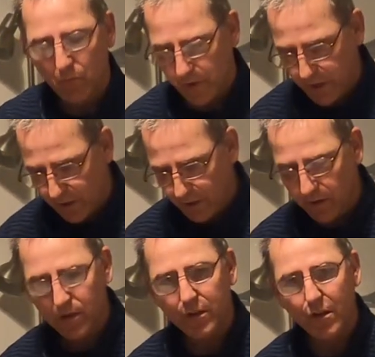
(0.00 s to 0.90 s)
where
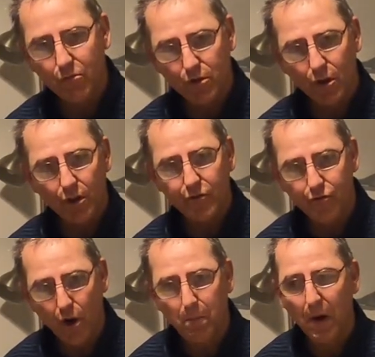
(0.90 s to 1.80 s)
you use a
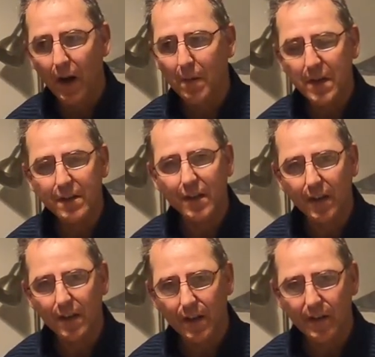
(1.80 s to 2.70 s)
drop arm
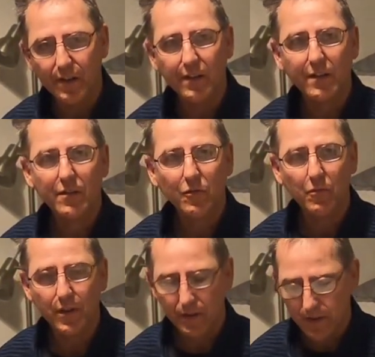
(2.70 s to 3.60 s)
indicator
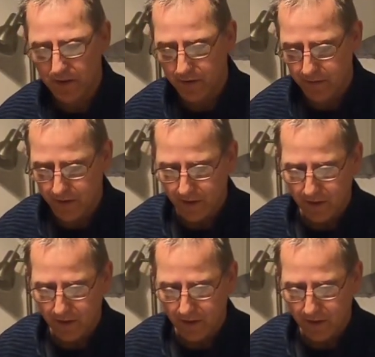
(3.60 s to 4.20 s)
with this.